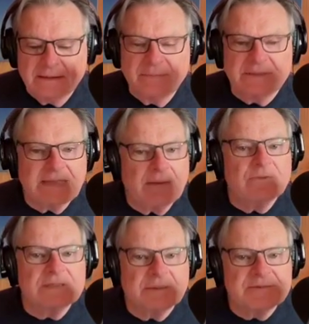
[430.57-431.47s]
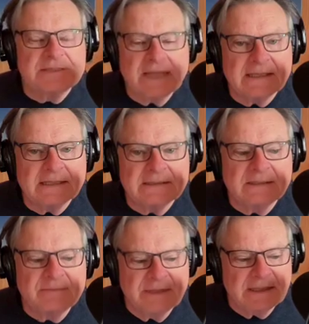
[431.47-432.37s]
but that was upsetting
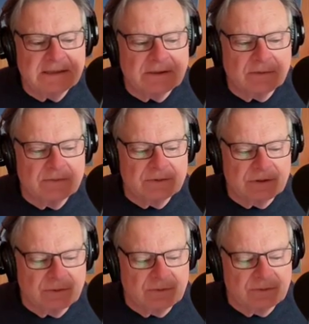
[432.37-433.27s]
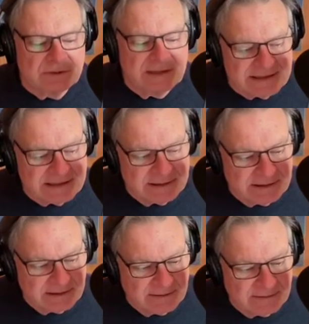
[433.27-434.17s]
to me to listen